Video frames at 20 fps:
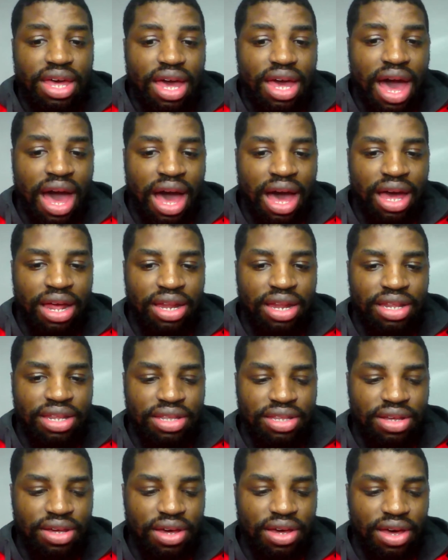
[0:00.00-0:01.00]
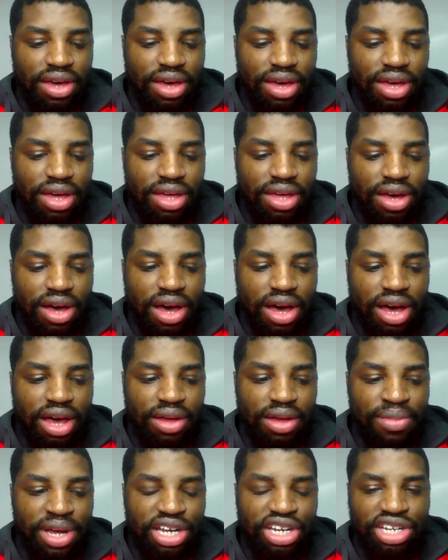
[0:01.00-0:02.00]
and I
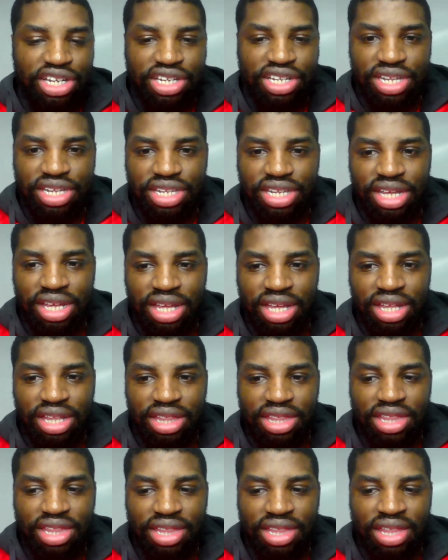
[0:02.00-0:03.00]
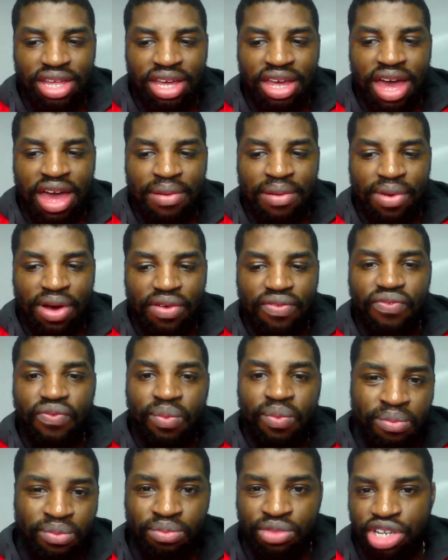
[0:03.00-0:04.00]
managed to see the game.
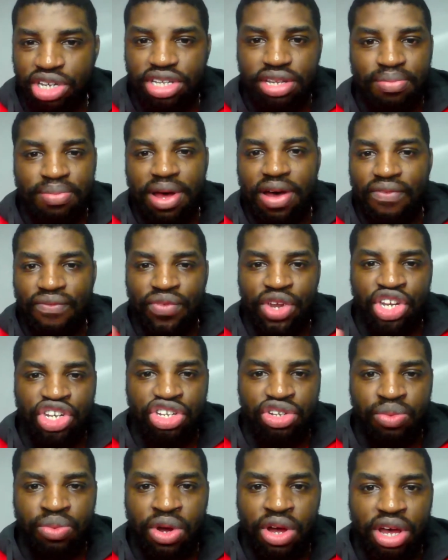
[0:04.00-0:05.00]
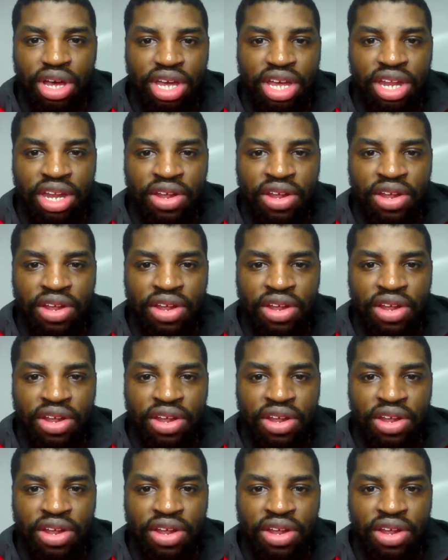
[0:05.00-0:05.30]
I'm just about finished work and